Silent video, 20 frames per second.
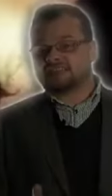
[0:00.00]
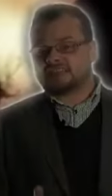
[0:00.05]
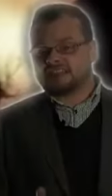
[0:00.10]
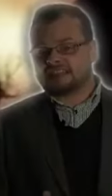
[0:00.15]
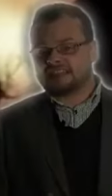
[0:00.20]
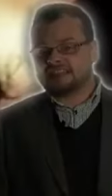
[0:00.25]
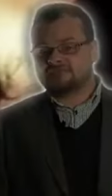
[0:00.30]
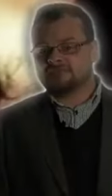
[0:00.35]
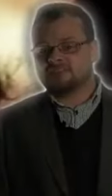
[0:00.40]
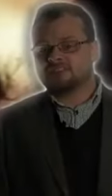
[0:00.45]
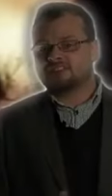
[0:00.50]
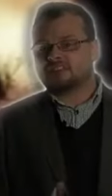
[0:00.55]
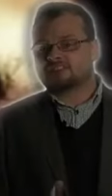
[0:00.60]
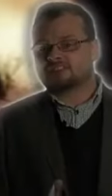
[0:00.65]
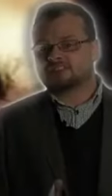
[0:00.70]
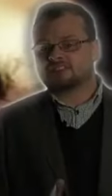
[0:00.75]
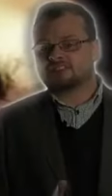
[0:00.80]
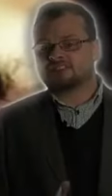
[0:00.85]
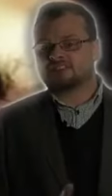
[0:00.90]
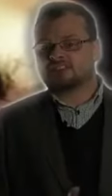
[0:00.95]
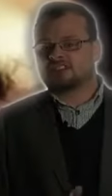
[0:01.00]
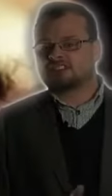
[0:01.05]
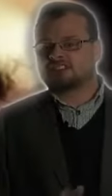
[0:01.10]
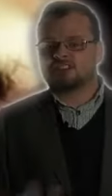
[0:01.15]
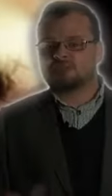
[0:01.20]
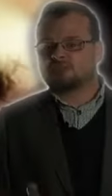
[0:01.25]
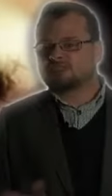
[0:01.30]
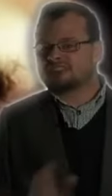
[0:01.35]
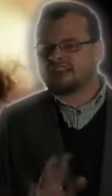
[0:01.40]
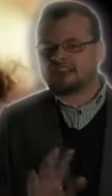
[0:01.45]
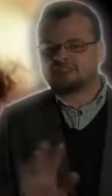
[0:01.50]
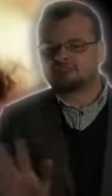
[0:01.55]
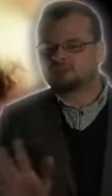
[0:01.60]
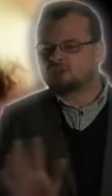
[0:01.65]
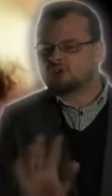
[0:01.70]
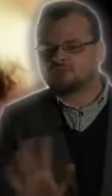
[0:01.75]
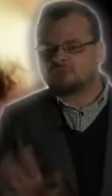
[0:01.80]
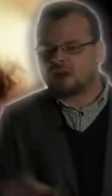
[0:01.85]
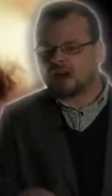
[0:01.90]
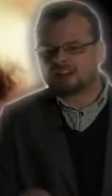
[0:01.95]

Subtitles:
irritating, but nothing that's going to slow us down too